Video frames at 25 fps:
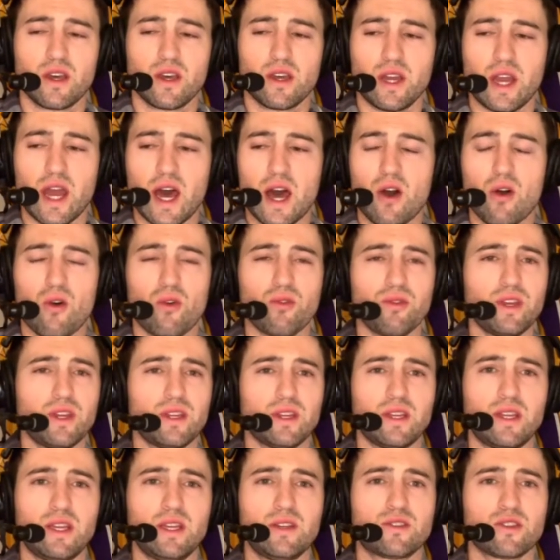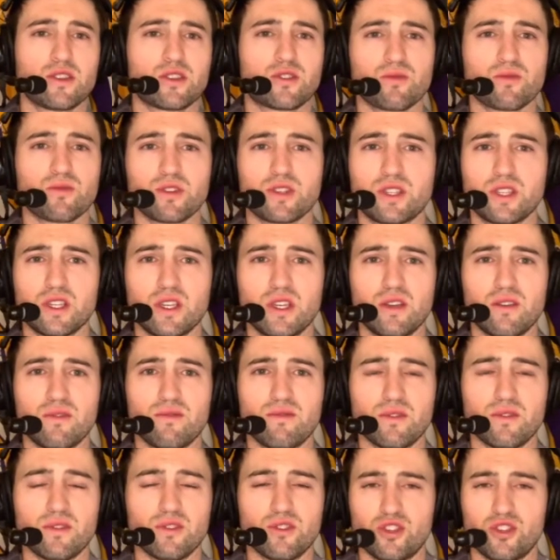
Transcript: not only did he just receive